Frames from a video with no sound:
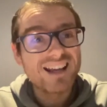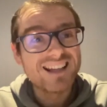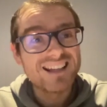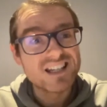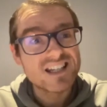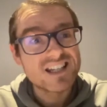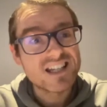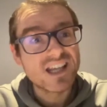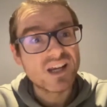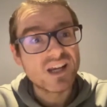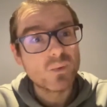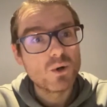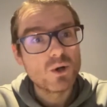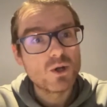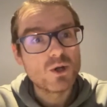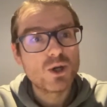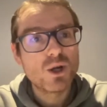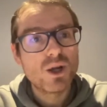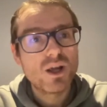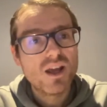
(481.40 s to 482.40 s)
and
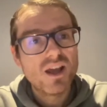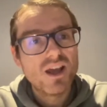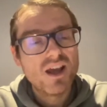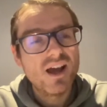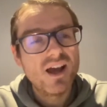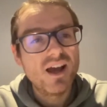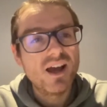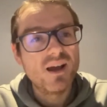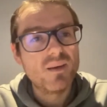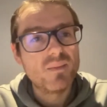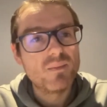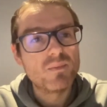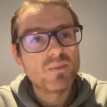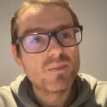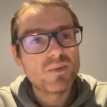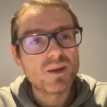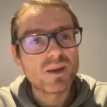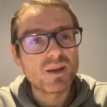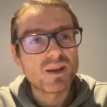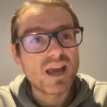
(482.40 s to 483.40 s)
distinguish
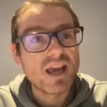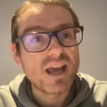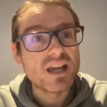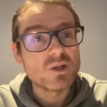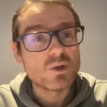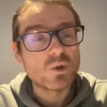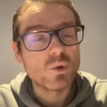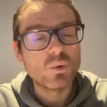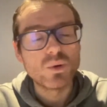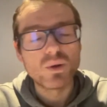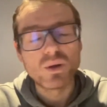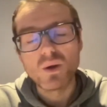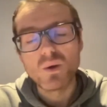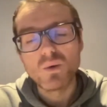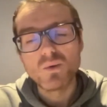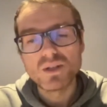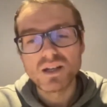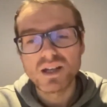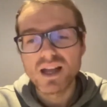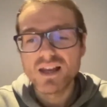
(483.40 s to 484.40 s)
the case law that
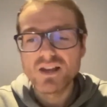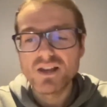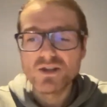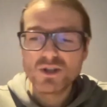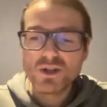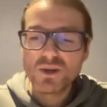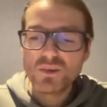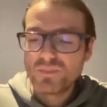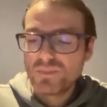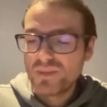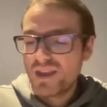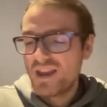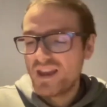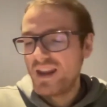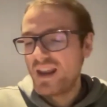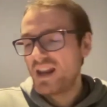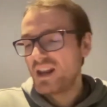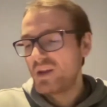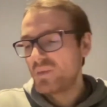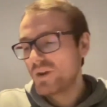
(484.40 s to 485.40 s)
goes against you in
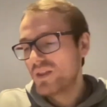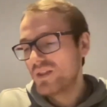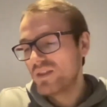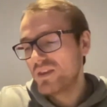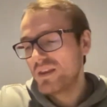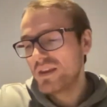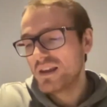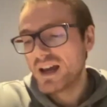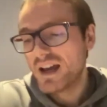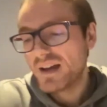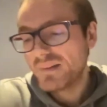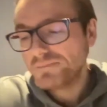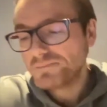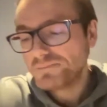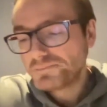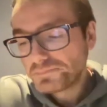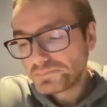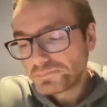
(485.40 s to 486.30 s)
any way that you can.